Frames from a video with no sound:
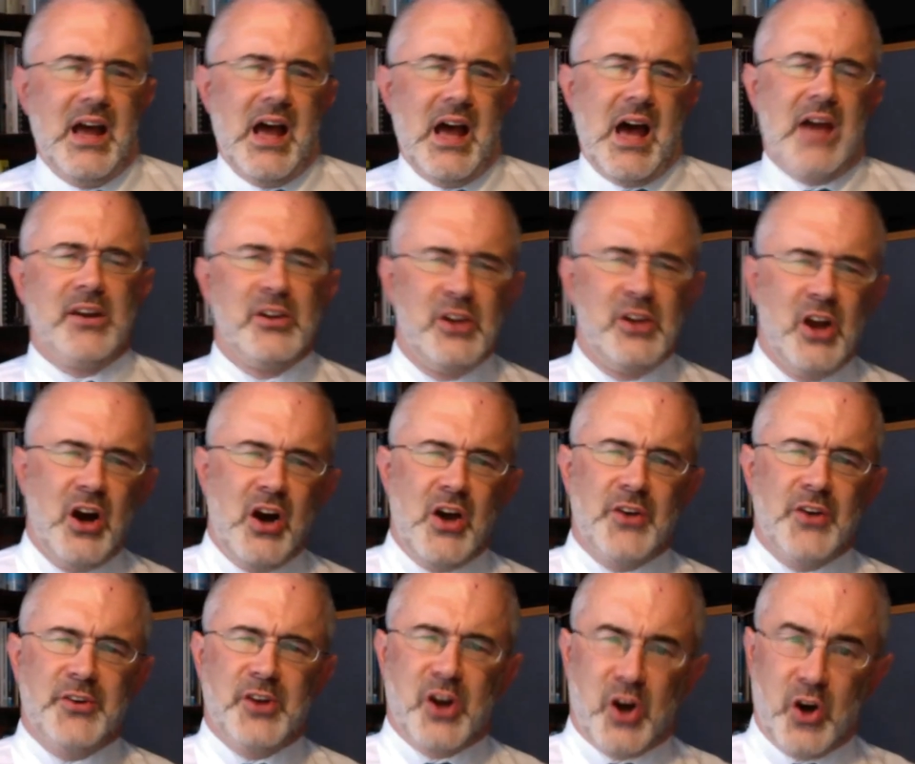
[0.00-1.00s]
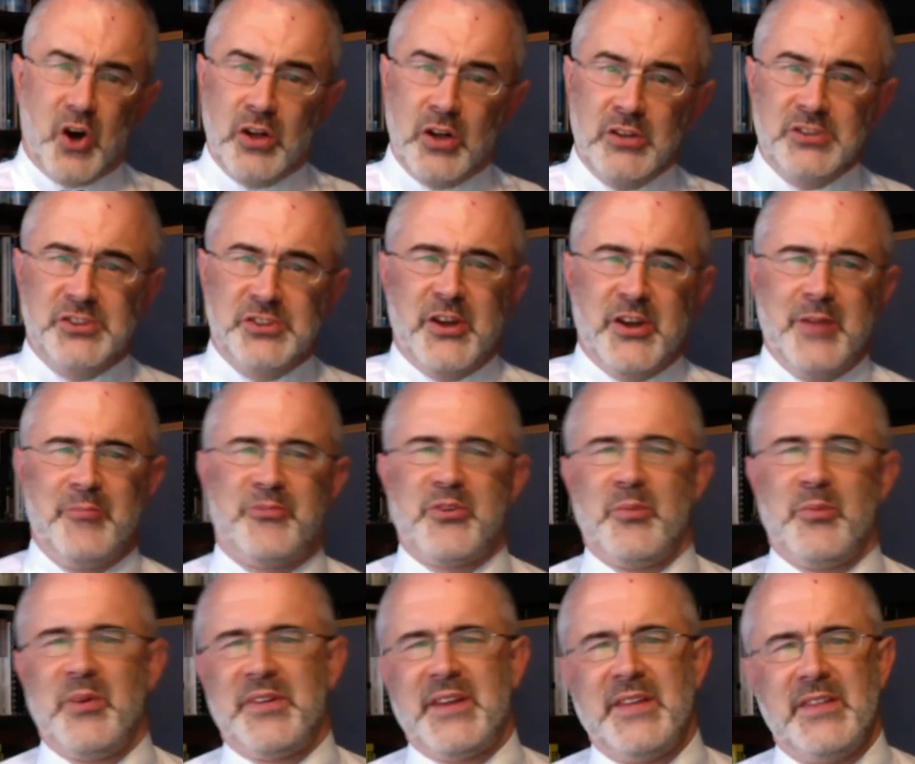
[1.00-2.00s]
And God calls to him from
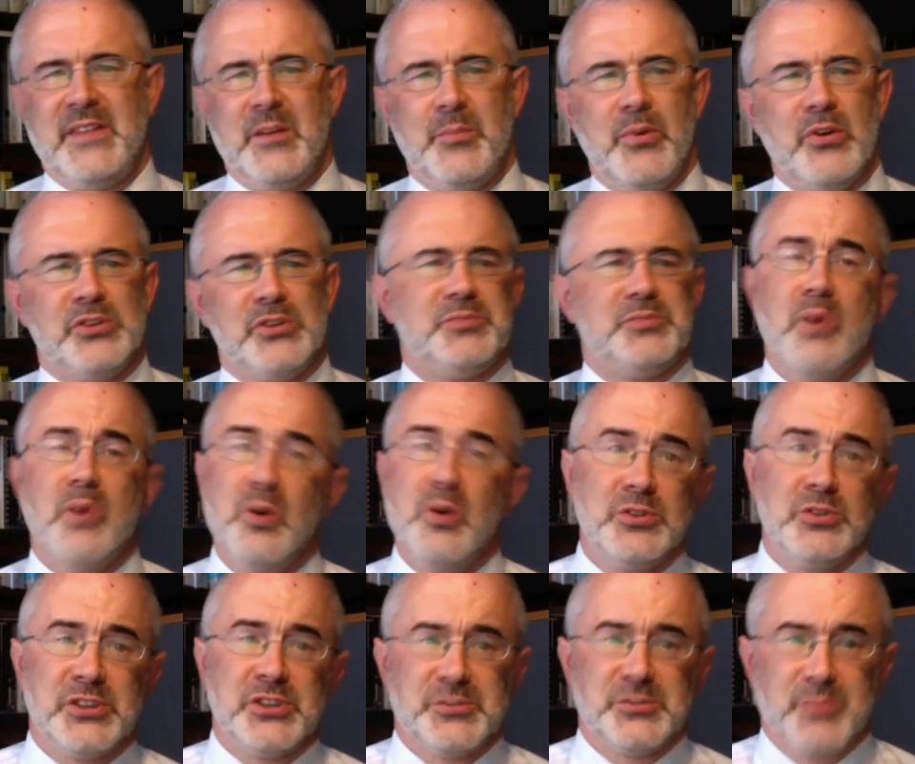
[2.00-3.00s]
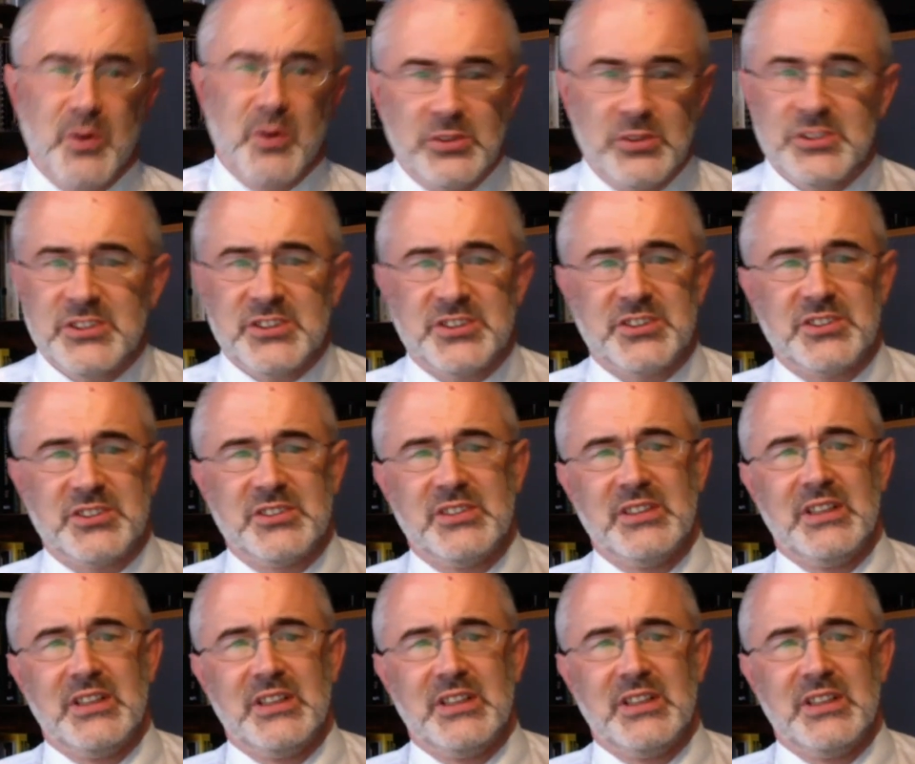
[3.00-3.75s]
within the bush, "Moses, Moses."